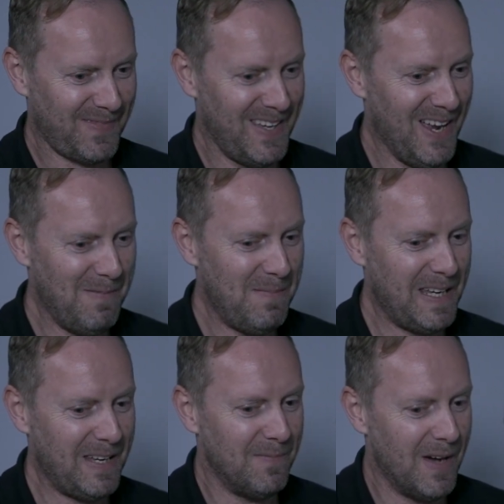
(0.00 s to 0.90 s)
Yeah, I remember
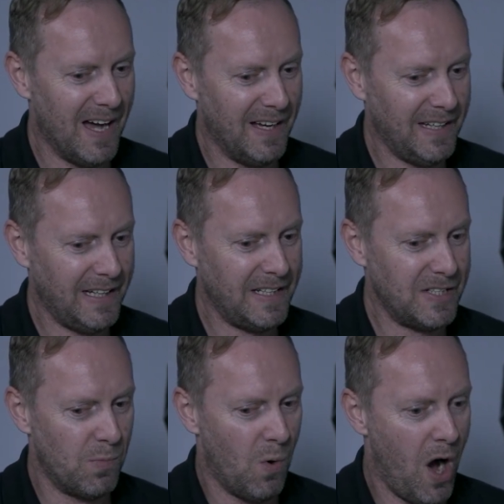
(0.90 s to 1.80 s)
him uh, and
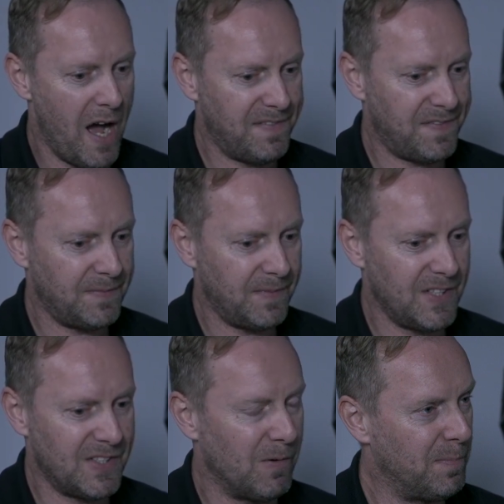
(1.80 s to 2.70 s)
his wife
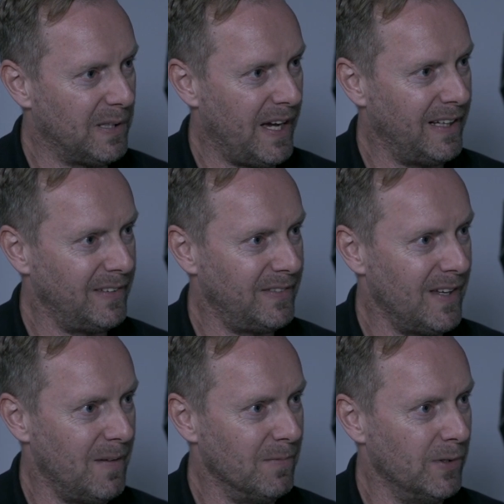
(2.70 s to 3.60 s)
because they were playing
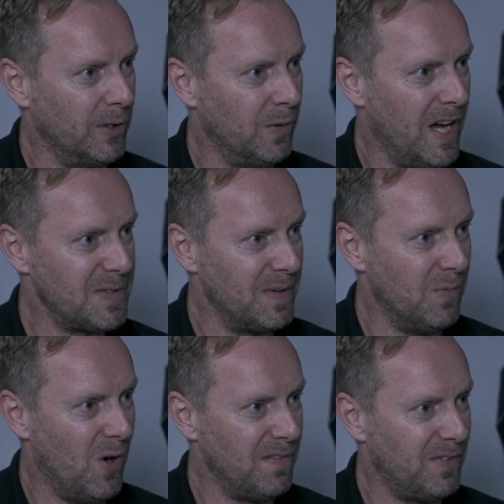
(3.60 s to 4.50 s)
um, real husband and
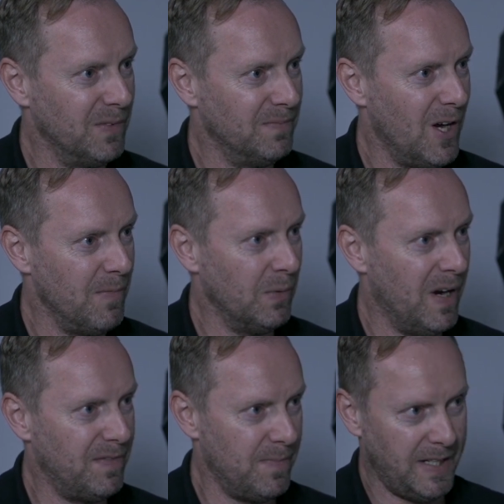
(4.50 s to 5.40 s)
wife on Home and
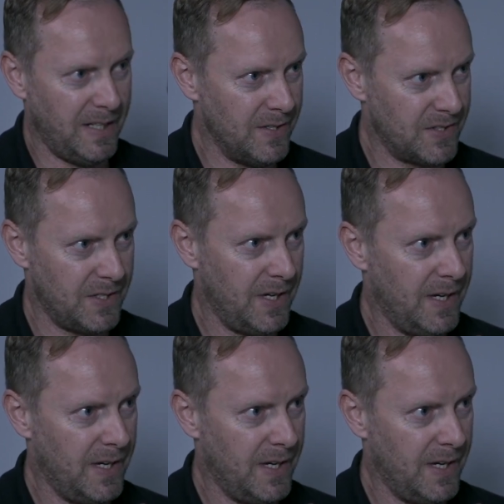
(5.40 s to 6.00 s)
Away for many years.